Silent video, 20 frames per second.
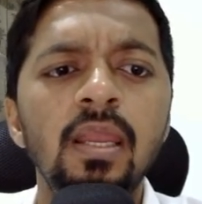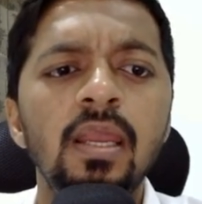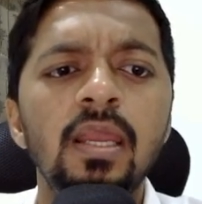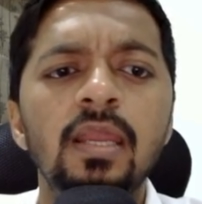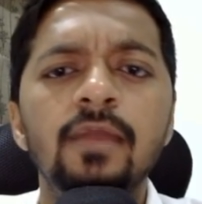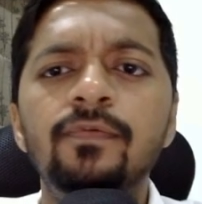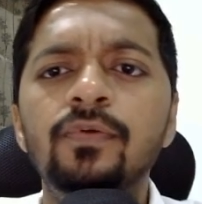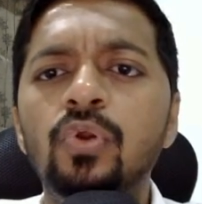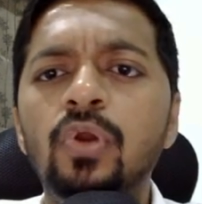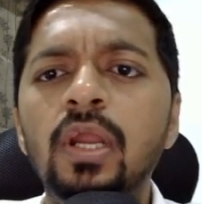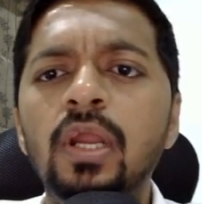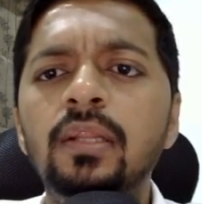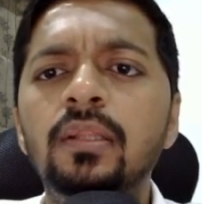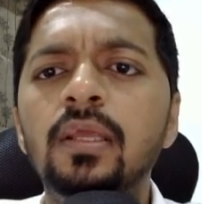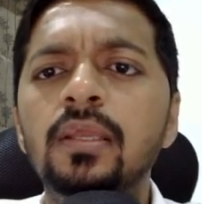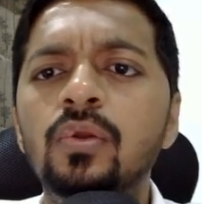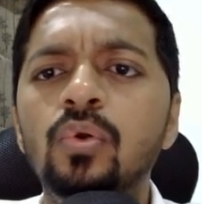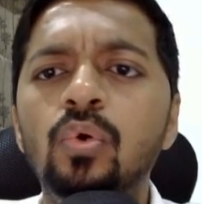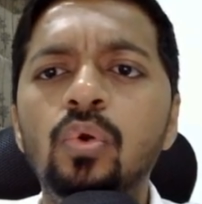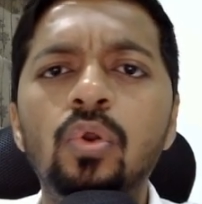If you look at the
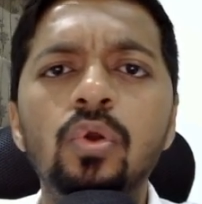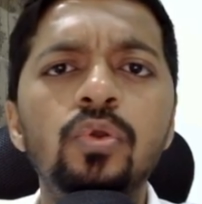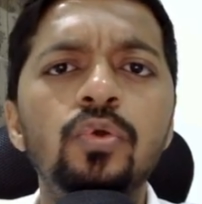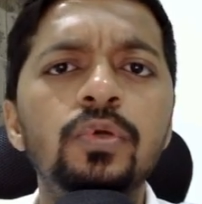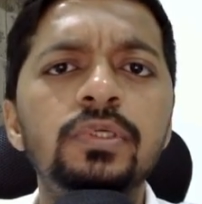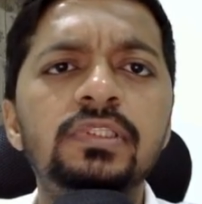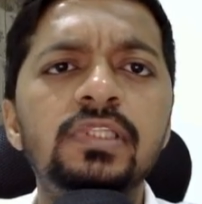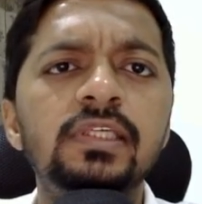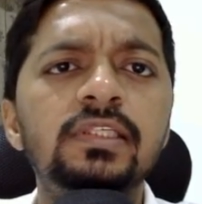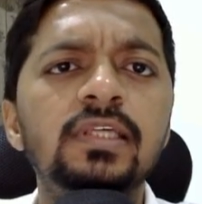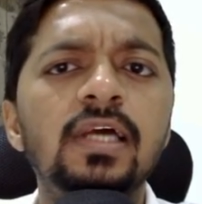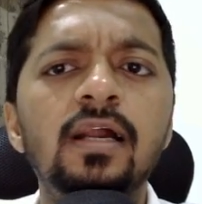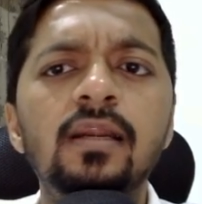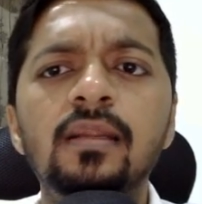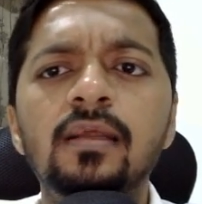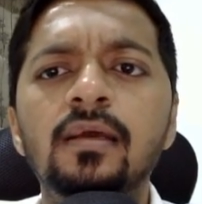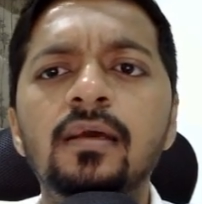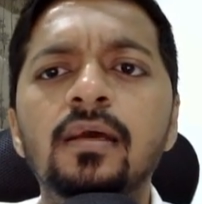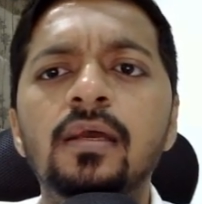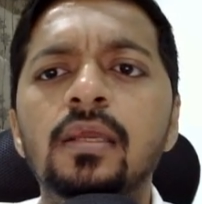Euro USD chart,
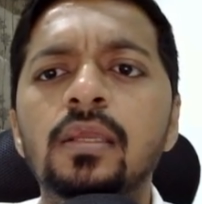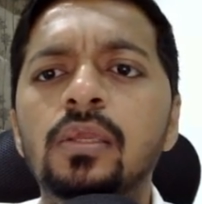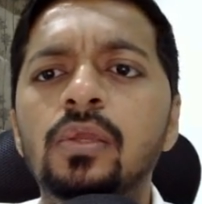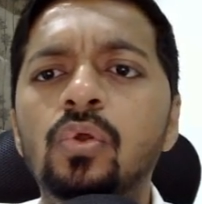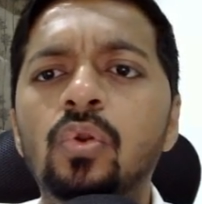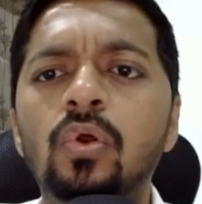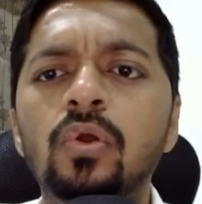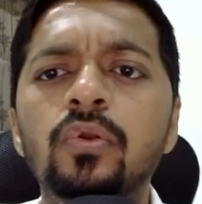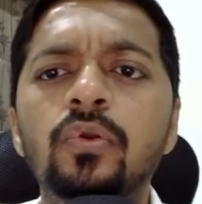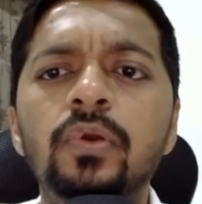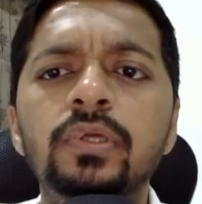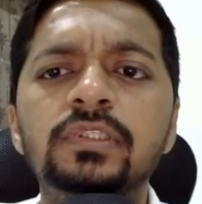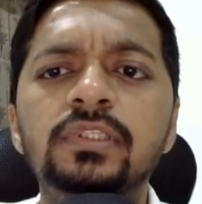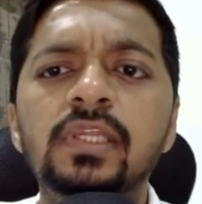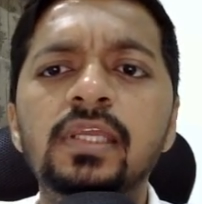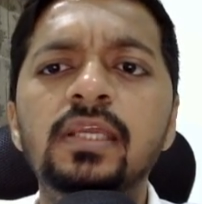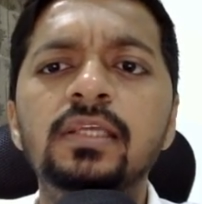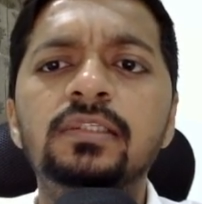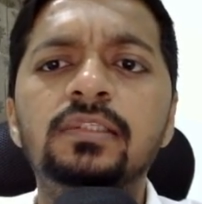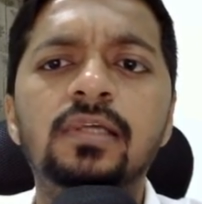Euro
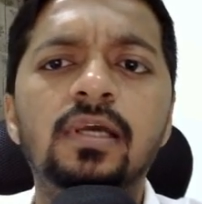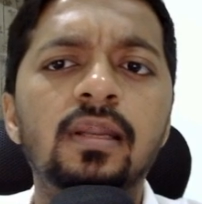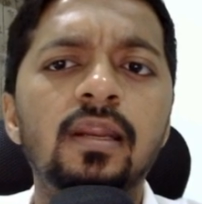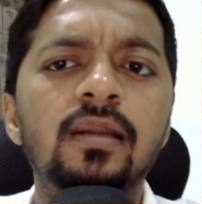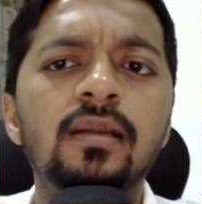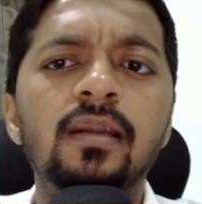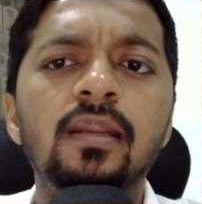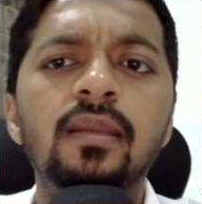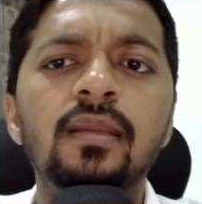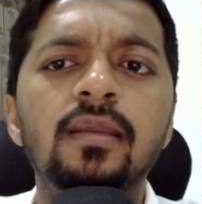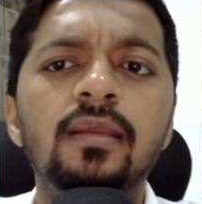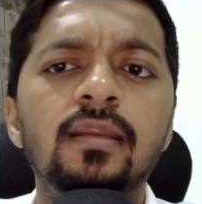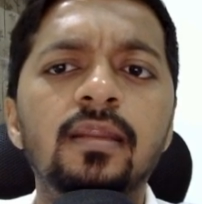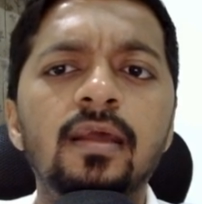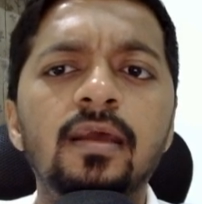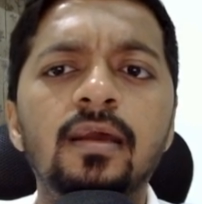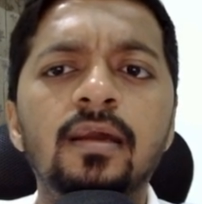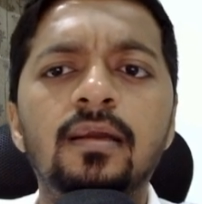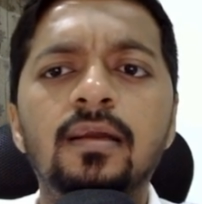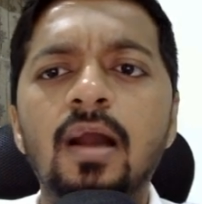USD is currently in
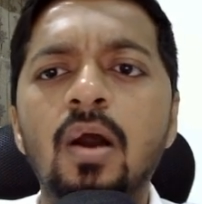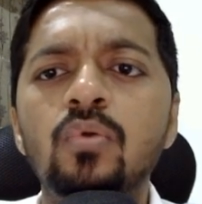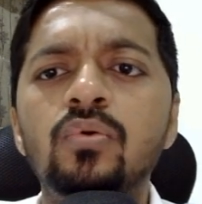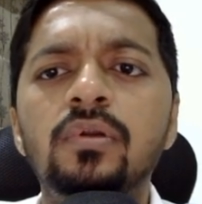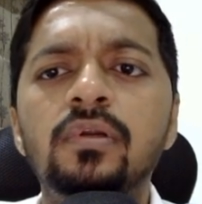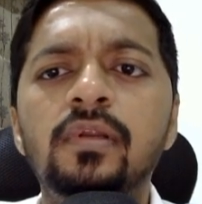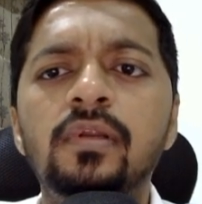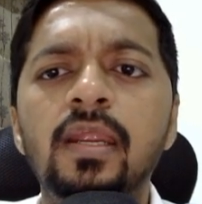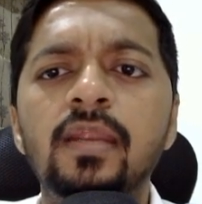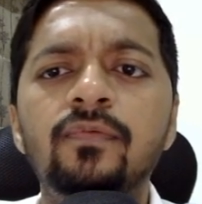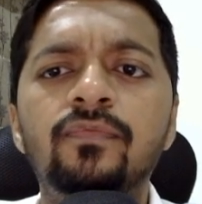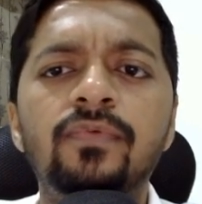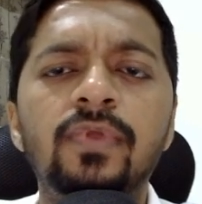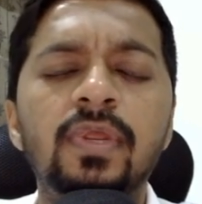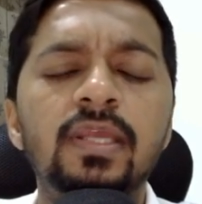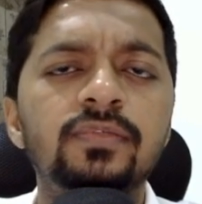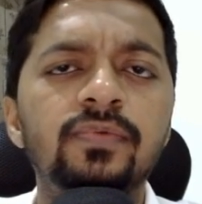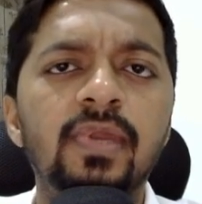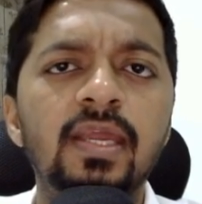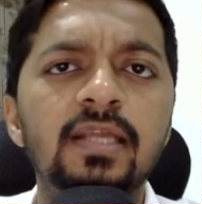a counter trend
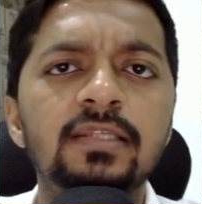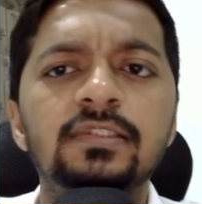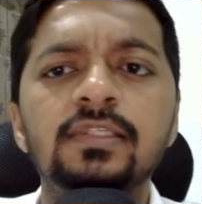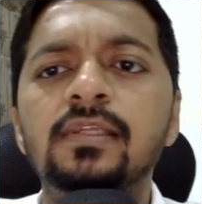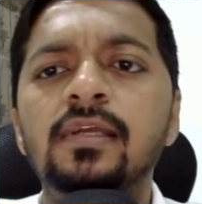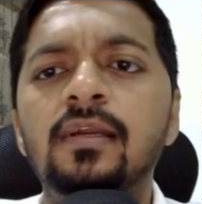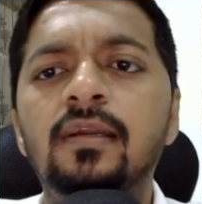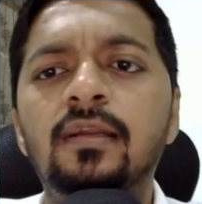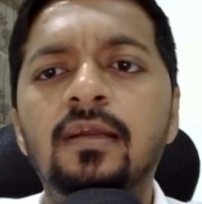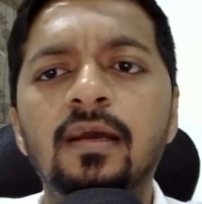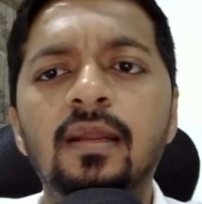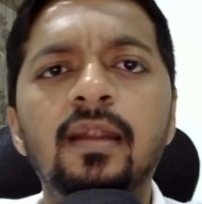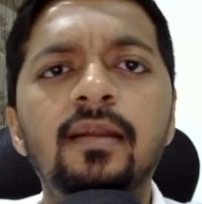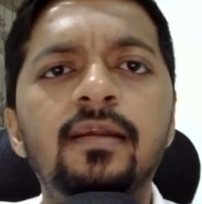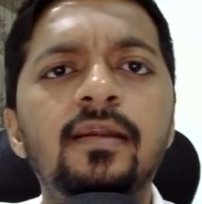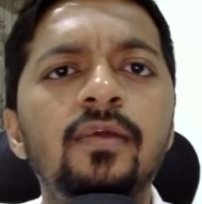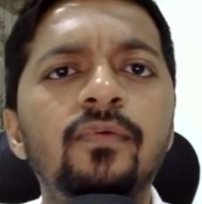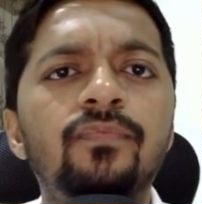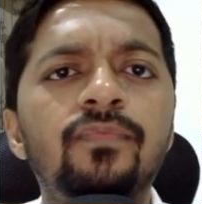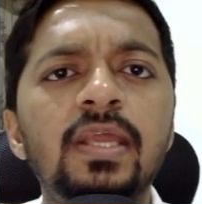phase. We can say that
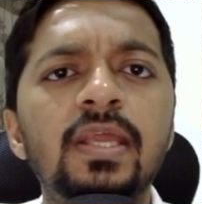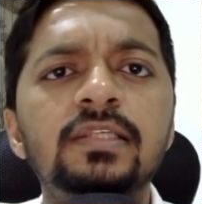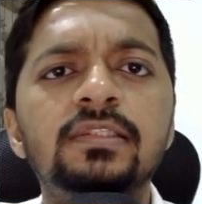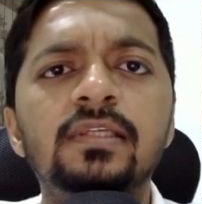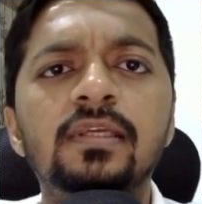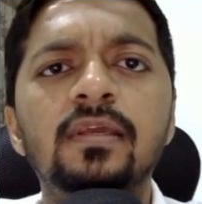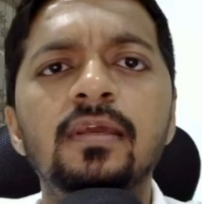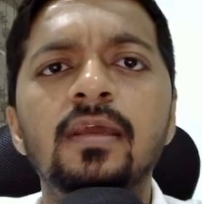corrective phase.